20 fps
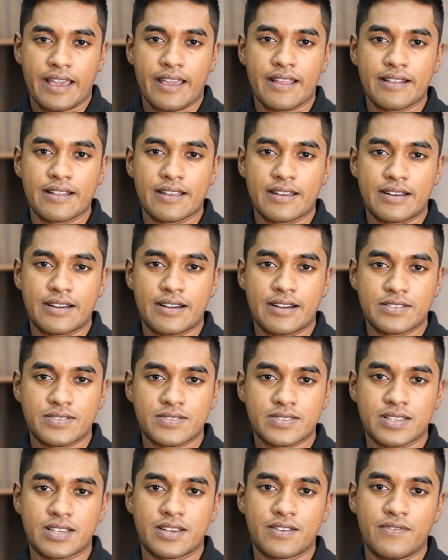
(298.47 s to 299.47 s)
uh,
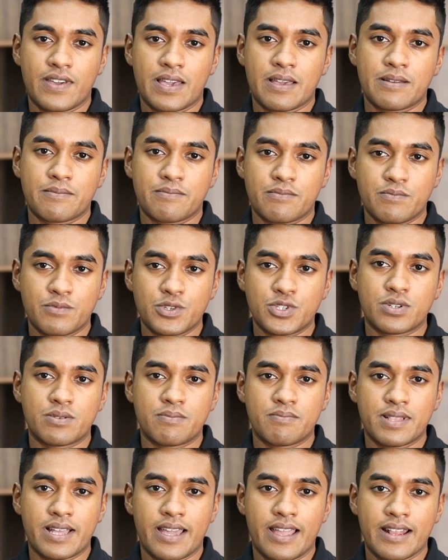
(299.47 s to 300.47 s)
serving
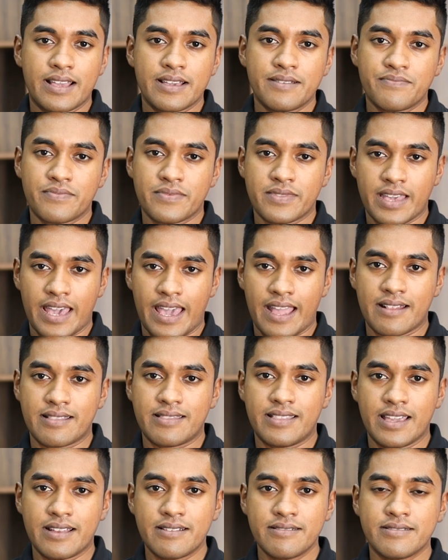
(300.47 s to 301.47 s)
mission planning
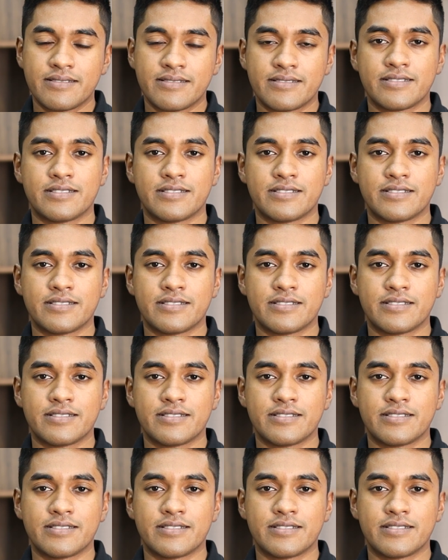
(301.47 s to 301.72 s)
and then